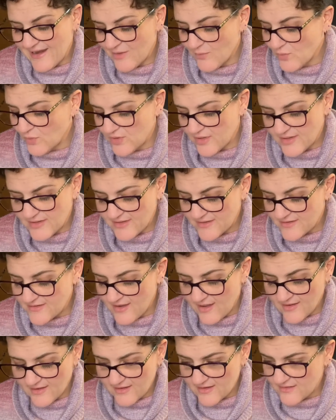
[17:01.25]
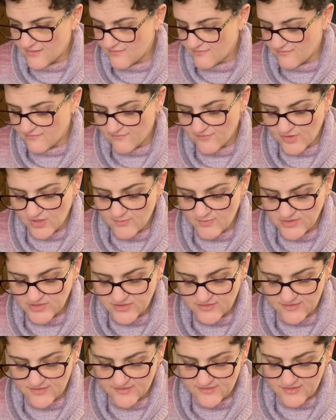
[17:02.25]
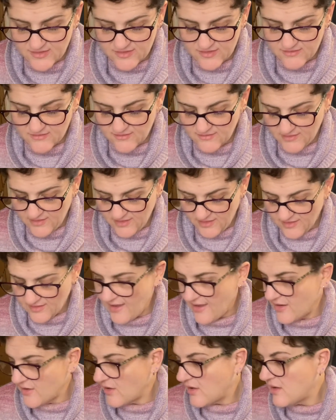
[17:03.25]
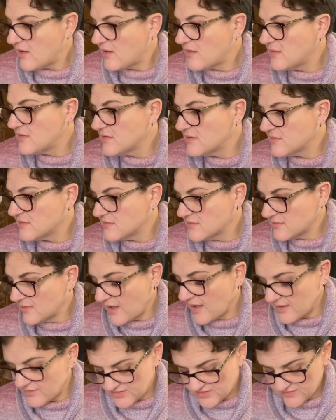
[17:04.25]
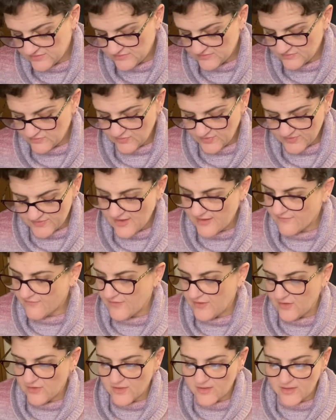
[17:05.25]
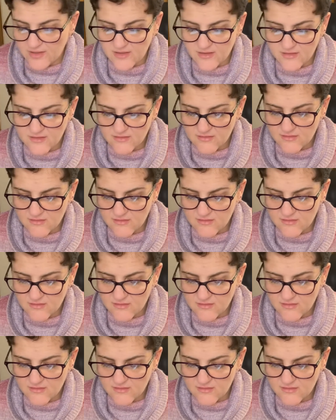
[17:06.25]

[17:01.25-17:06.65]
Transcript: really did not get very much of this done, like at all. I just was not feeling it.